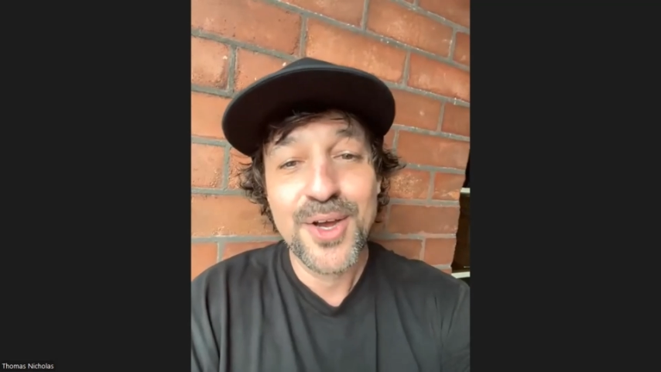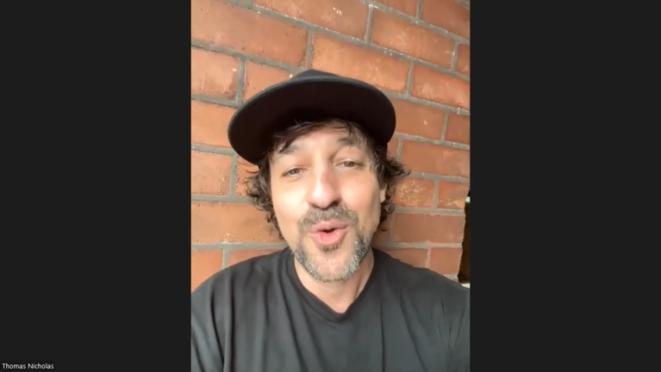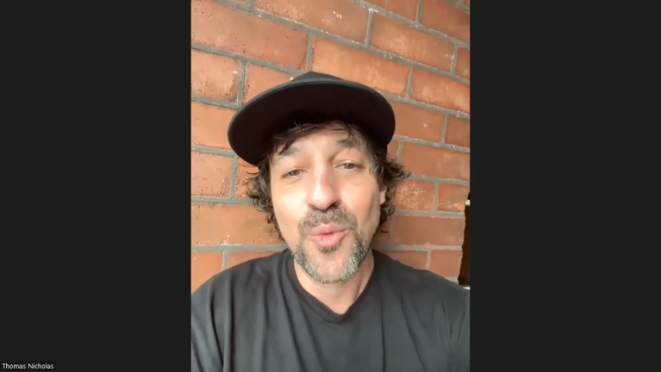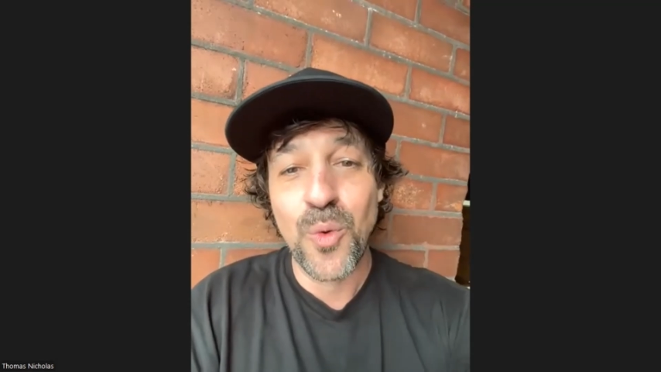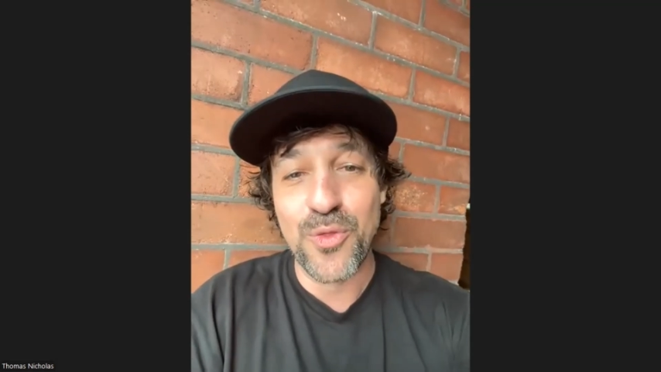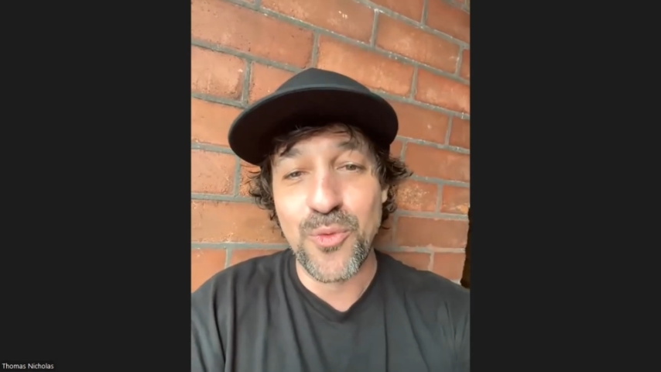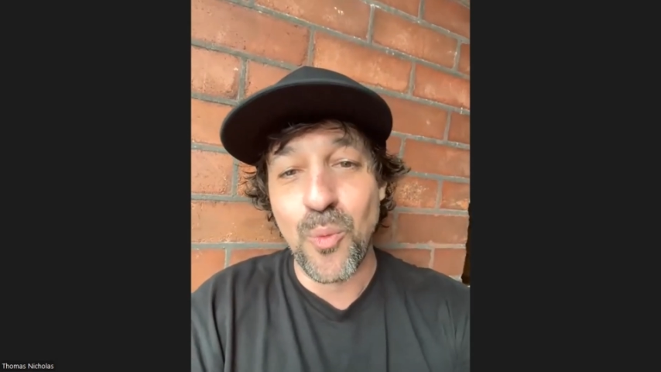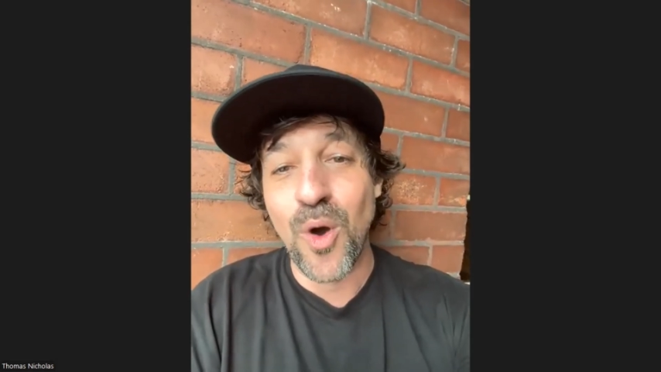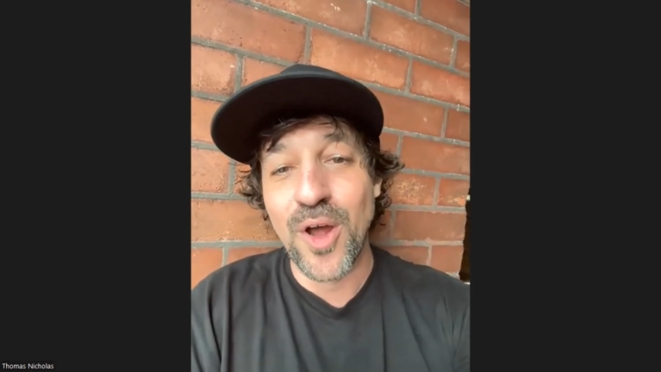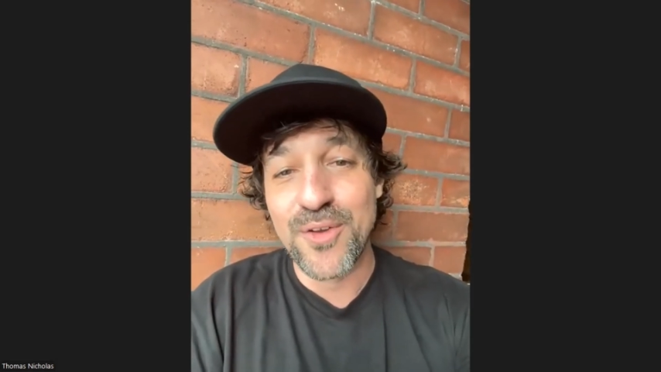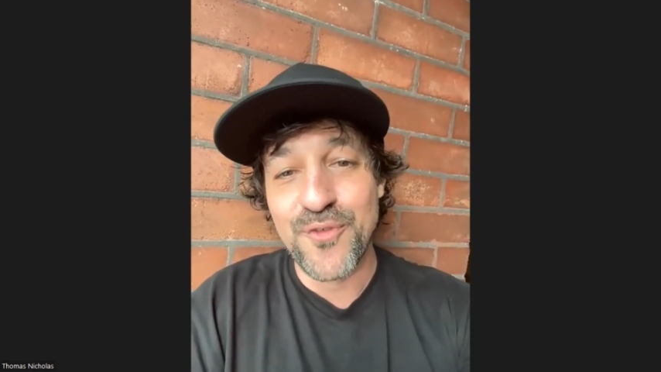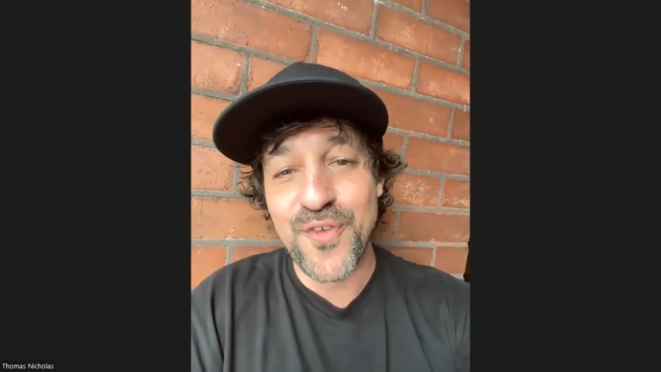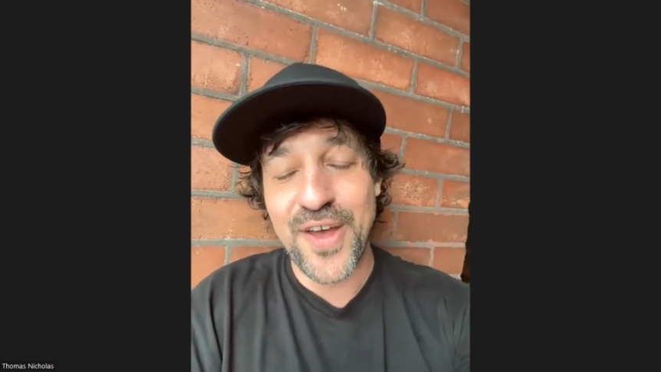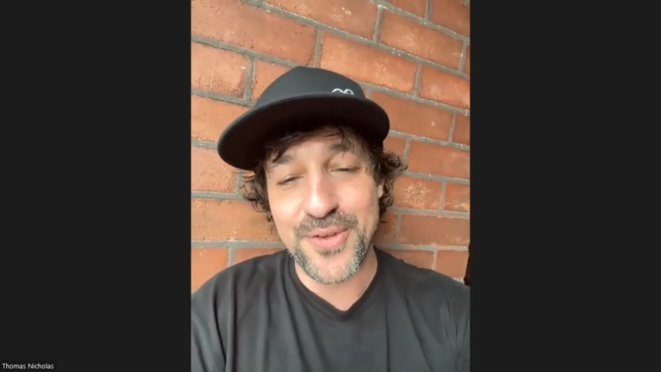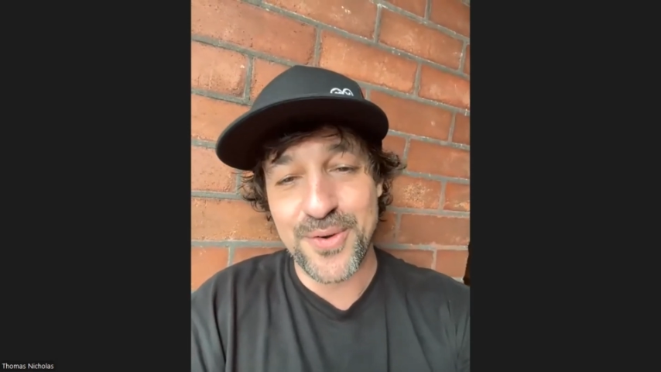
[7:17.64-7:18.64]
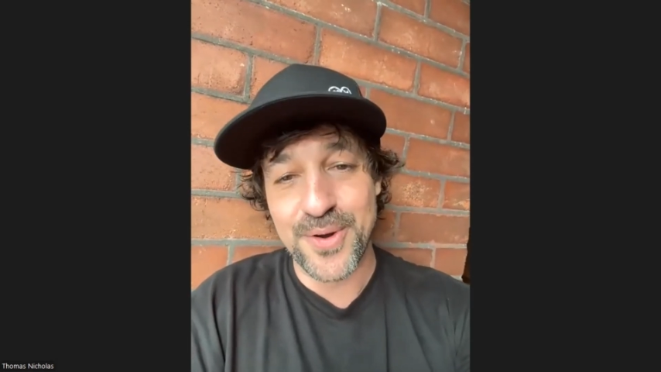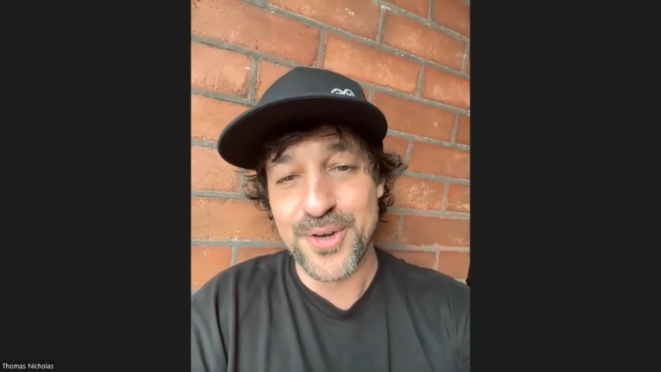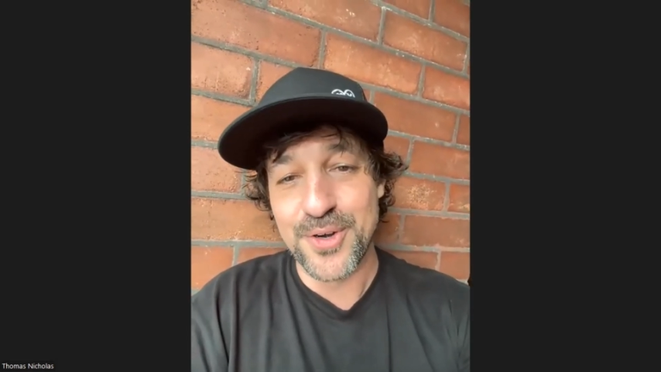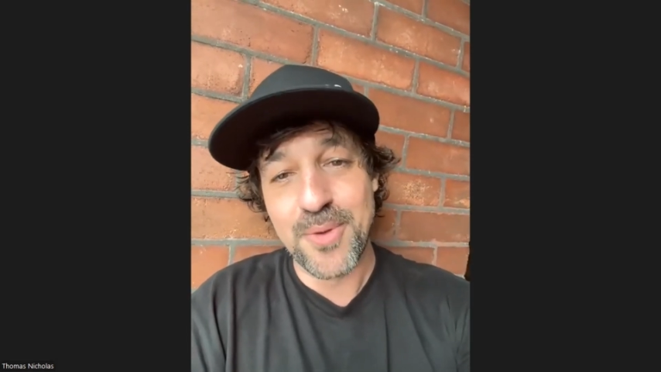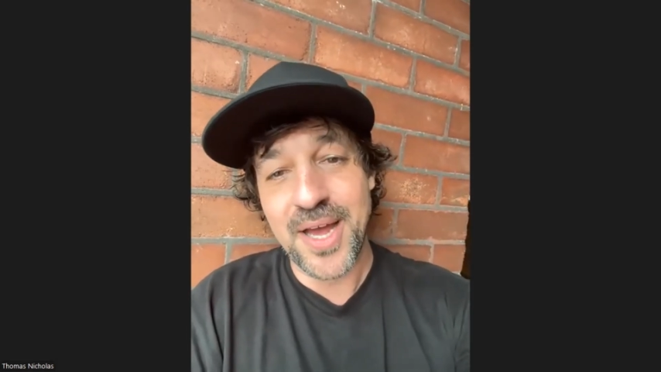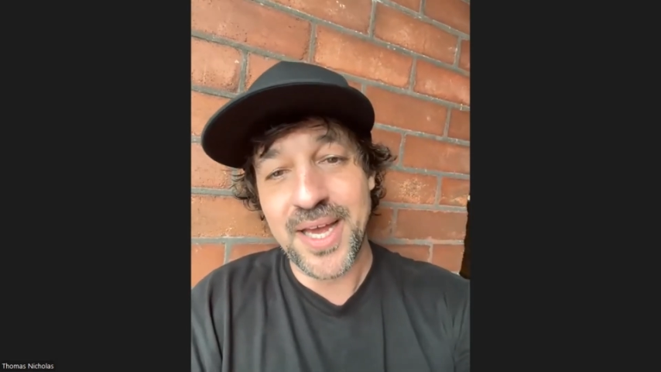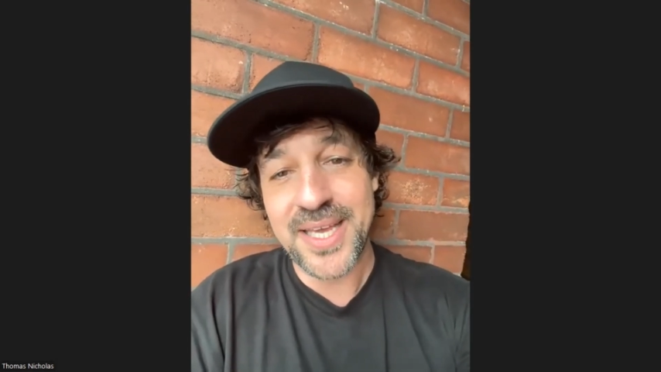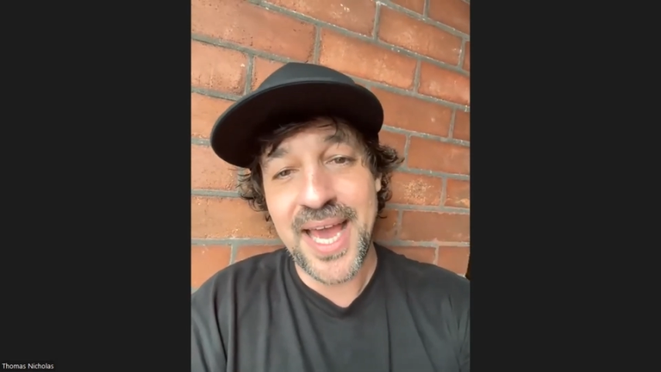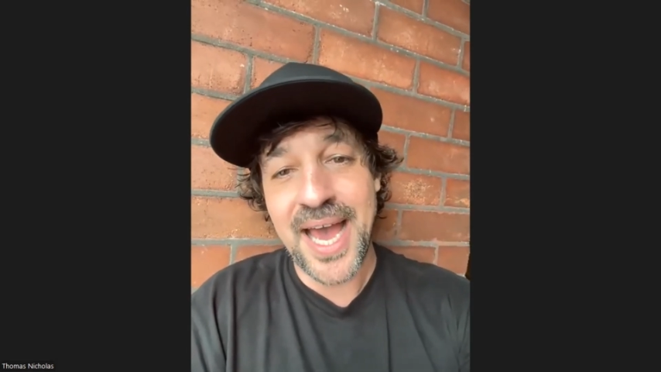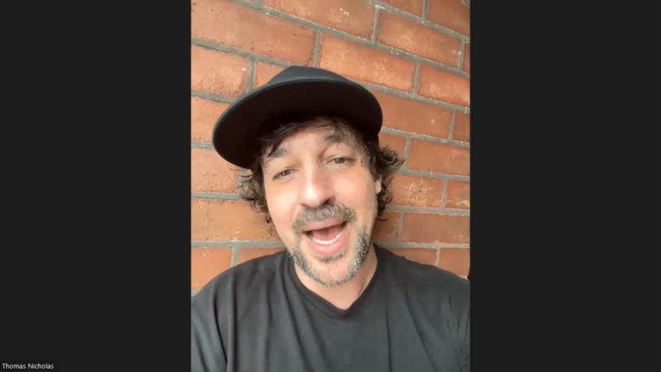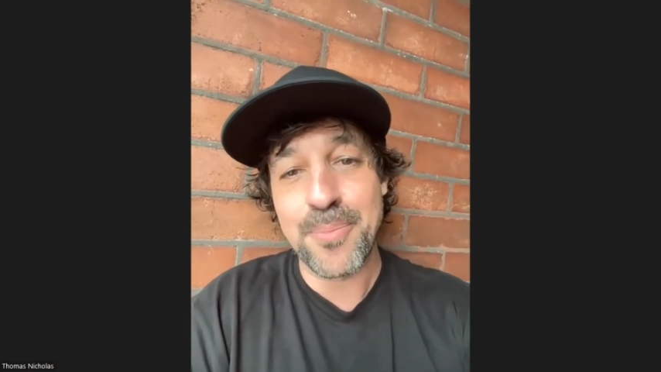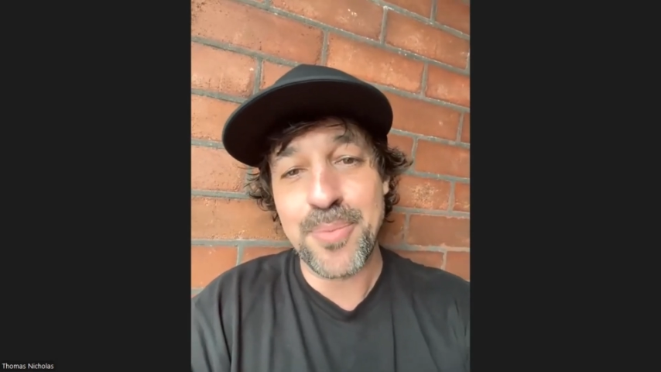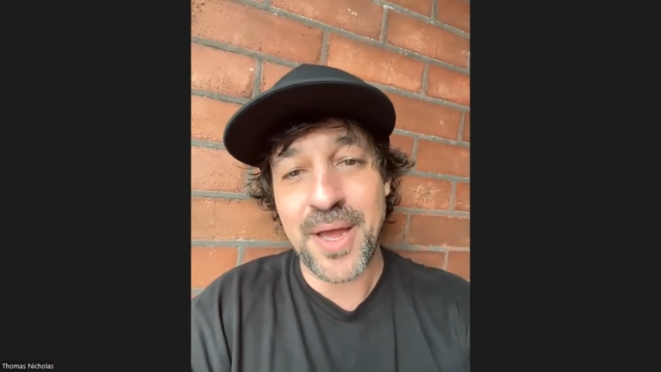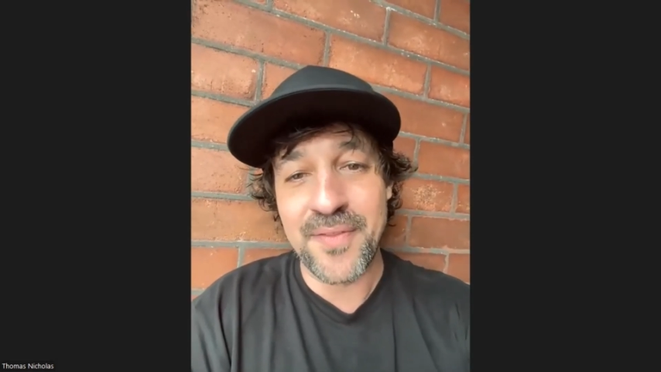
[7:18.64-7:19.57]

with one feather under my cap.